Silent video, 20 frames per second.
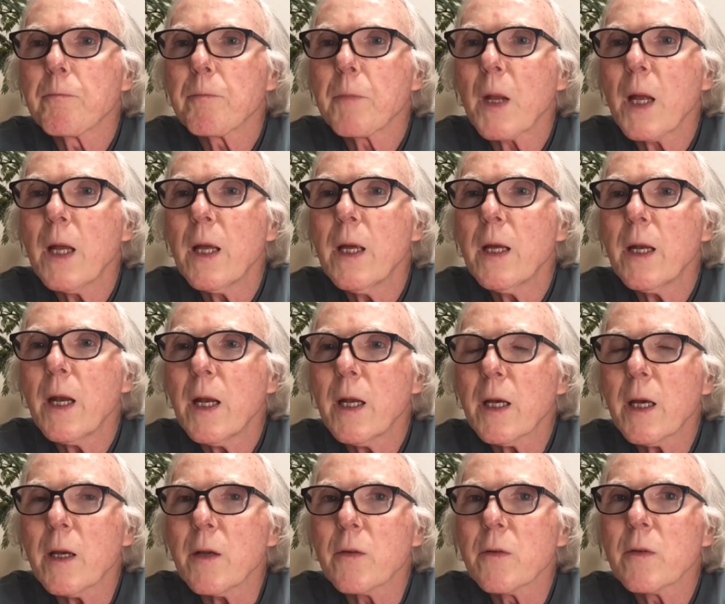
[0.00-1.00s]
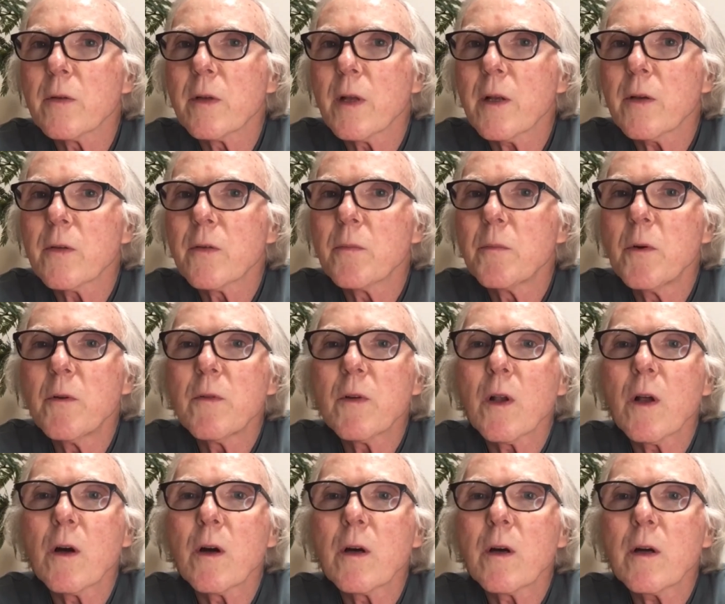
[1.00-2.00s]
In any case, let's move
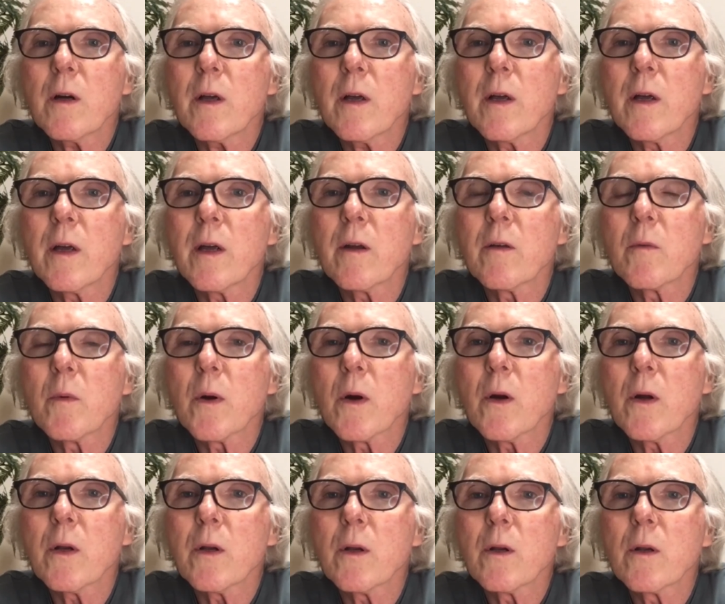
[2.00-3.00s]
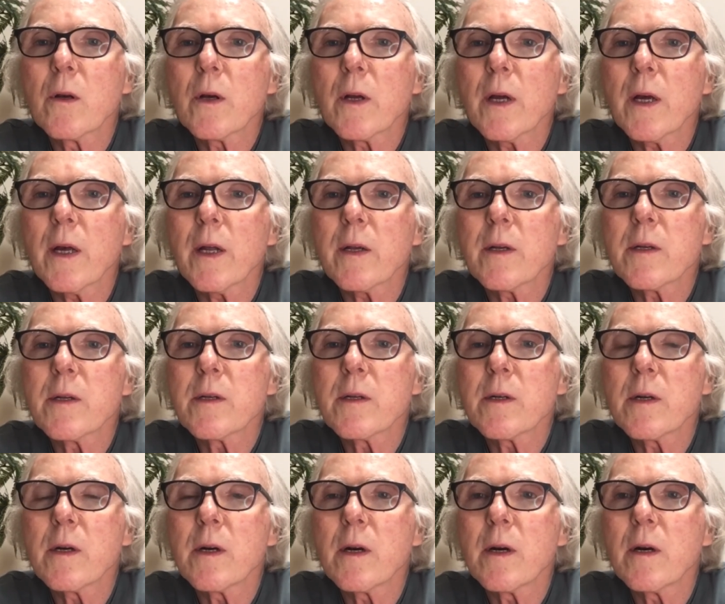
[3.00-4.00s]
along, and we're going to look at
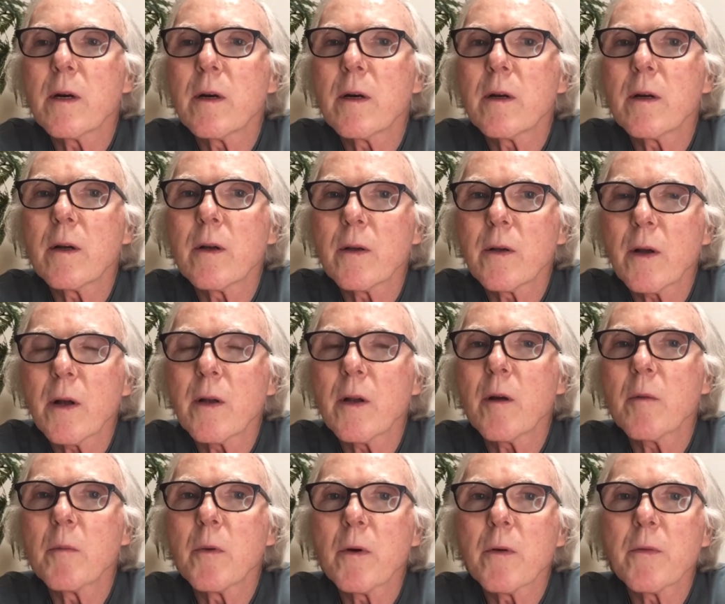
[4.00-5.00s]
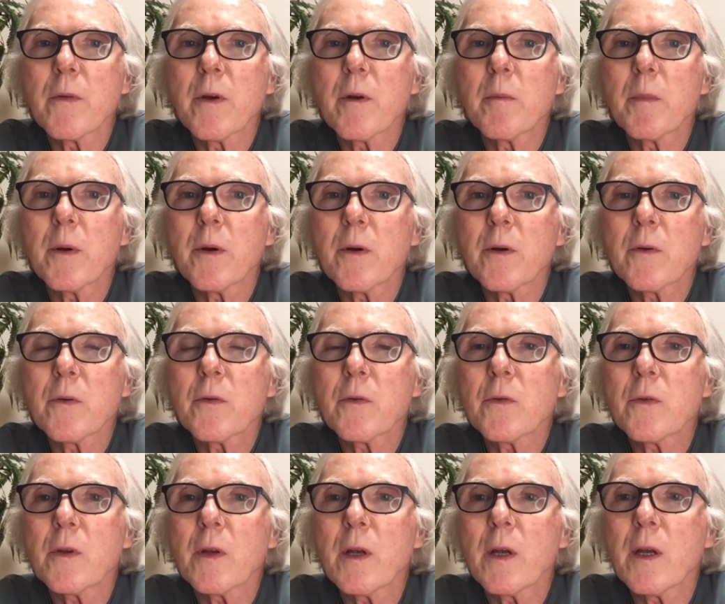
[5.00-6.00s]
a number of their beers,
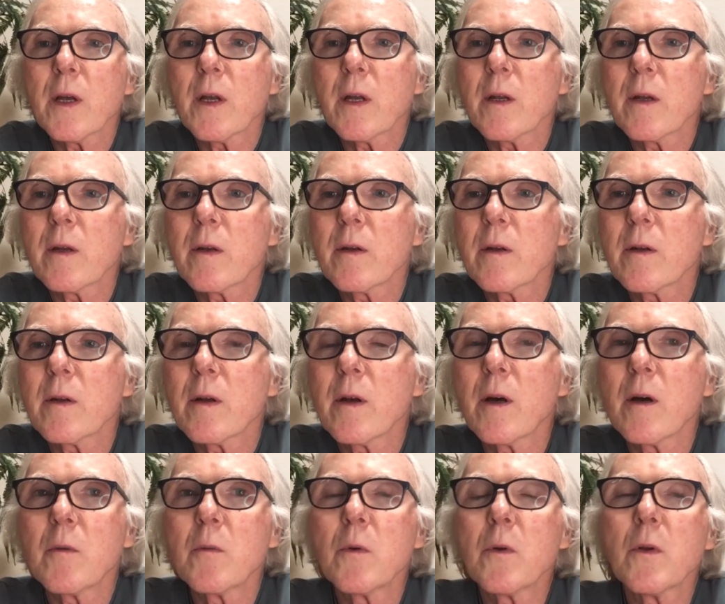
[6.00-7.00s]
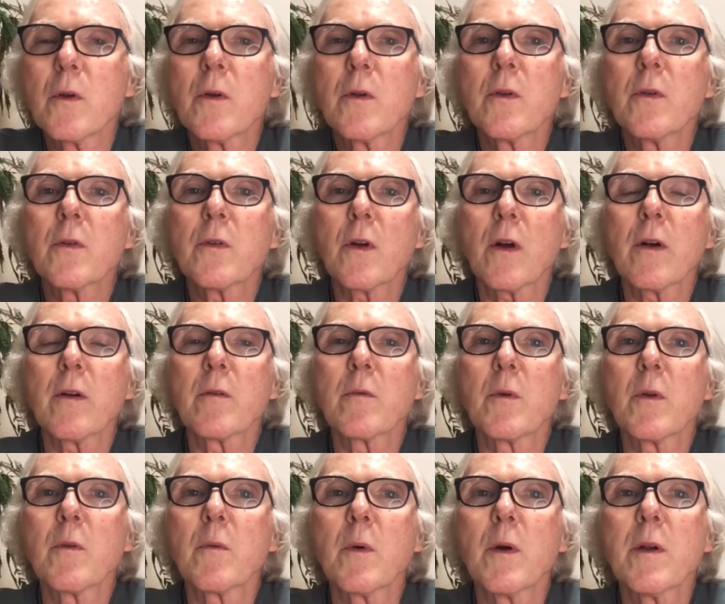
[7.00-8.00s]
and we'll start
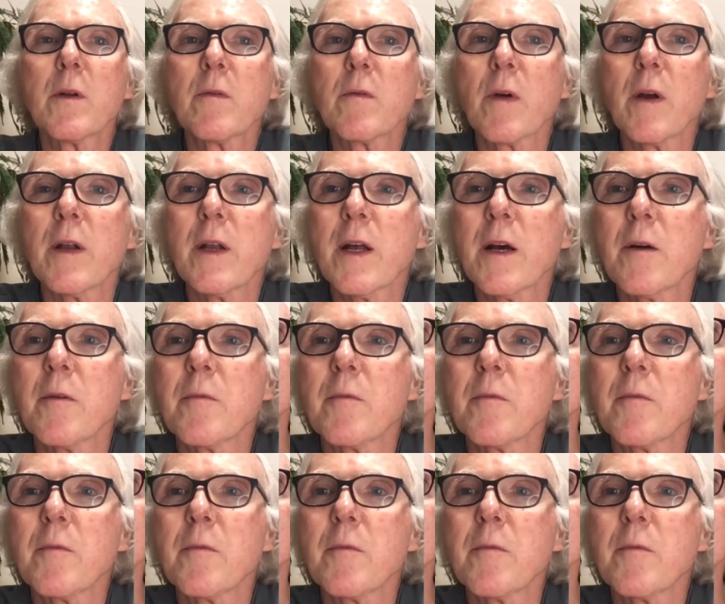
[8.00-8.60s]
with one right now.